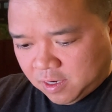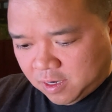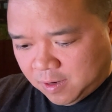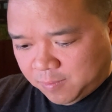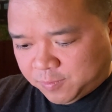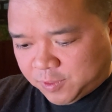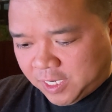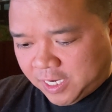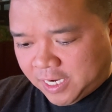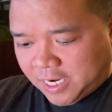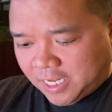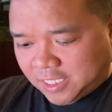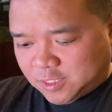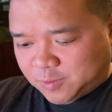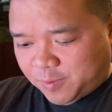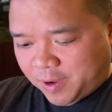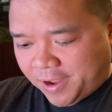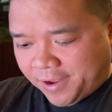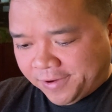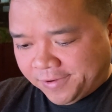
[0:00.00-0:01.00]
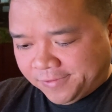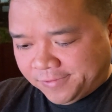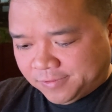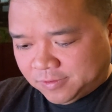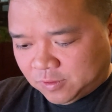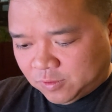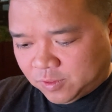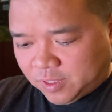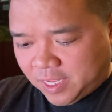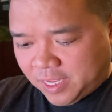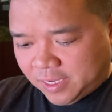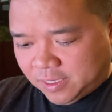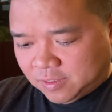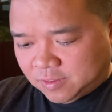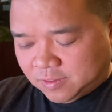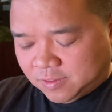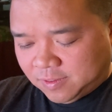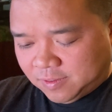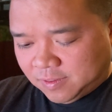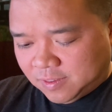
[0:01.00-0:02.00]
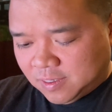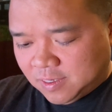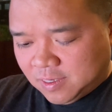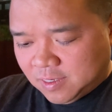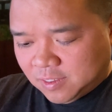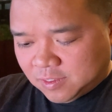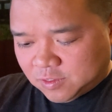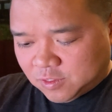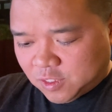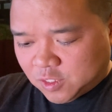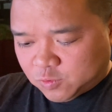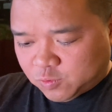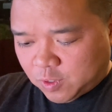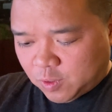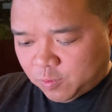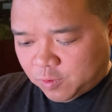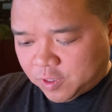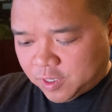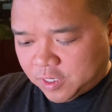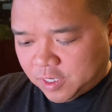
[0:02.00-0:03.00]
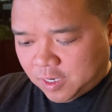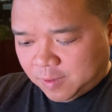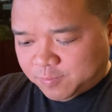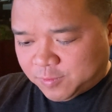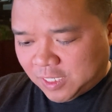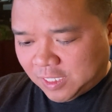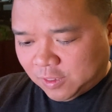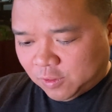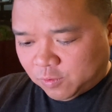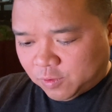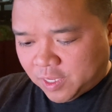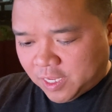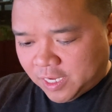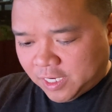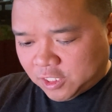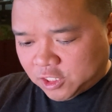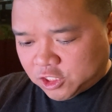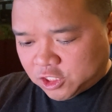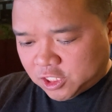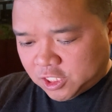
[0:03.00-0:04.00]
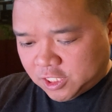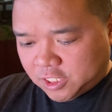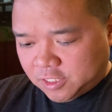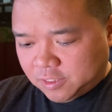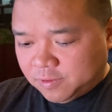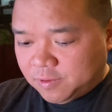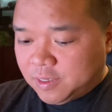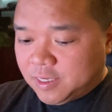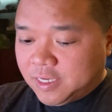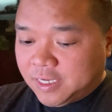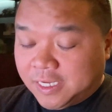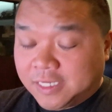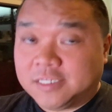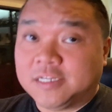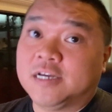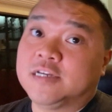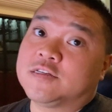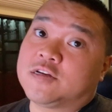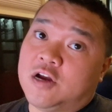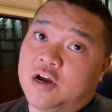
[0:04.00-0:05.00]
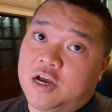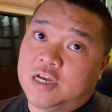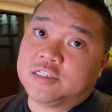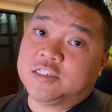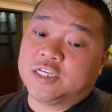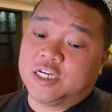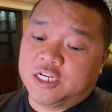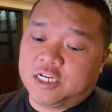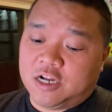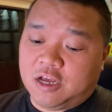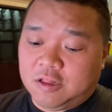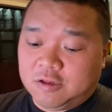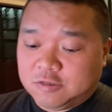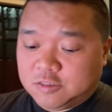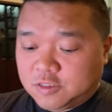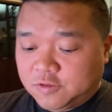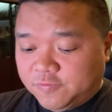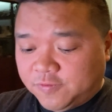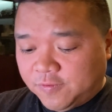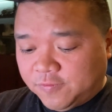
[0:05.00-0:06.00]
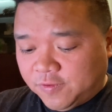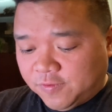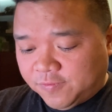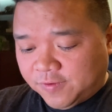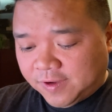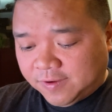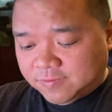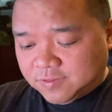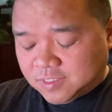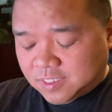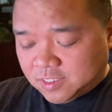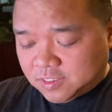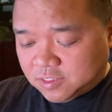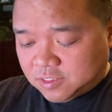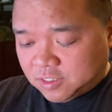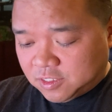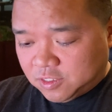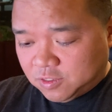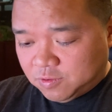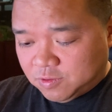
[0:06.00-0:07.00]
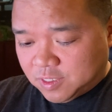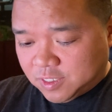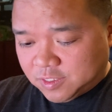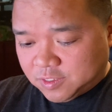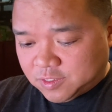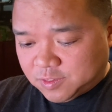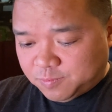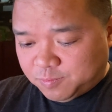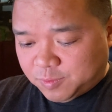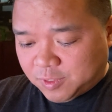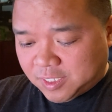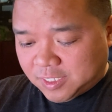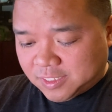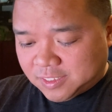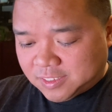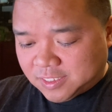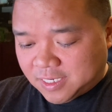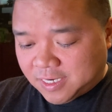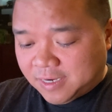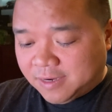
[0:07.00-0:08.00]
hotspot. Okay, so this way we're going to update location. It does cost $10.55 to do this, but